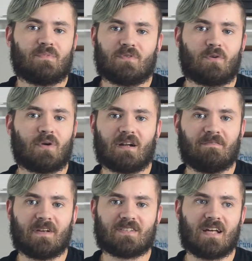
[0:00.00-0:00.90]
Don't know how to
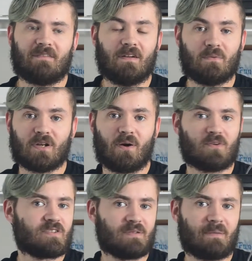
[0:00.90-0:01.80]
fix that. If anyone
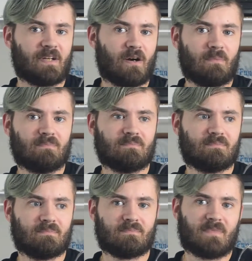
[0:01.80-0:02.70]
knows, let me know.
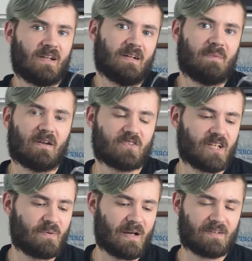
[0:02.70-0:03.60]
Not like it matters
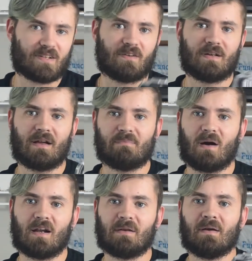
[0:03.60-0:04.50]
anyway, because I already have it
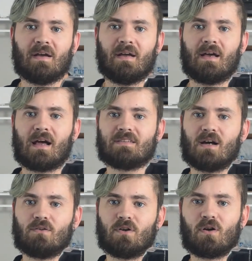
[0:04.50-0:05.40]
modded. And I
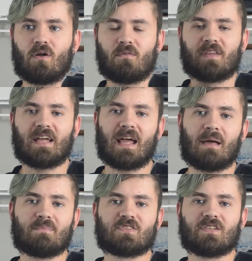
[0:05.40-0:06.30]
downloaded all of the
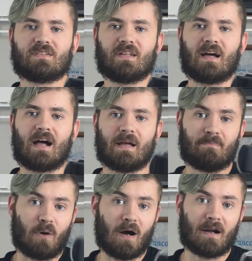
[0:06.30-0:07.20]
games that I
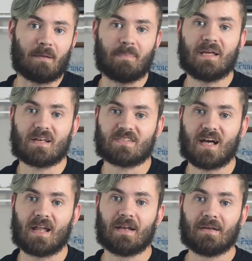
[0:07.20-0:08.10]
had bought on
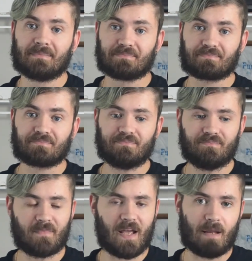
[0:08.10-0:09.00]
PSN
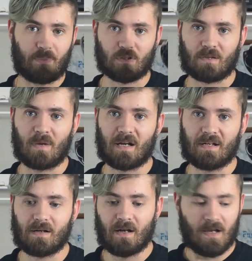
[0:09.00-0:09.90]
and put them on
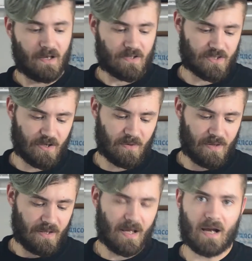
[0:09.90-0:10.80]
here. So,
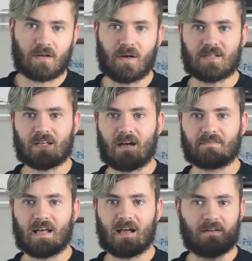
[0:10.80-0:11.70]
yeah, great to
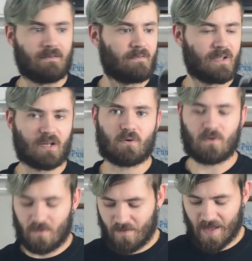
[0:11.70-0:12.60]
have that. Really
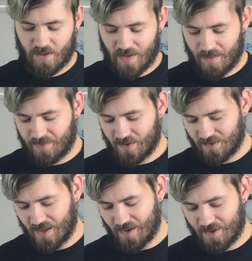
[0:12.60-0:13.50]
cool. Thank you again,
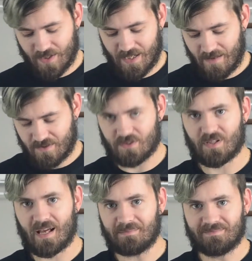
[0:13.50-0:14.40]
PureLighter. You didn't have to do
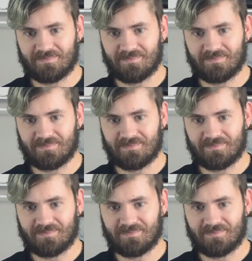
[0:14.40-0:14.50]
that.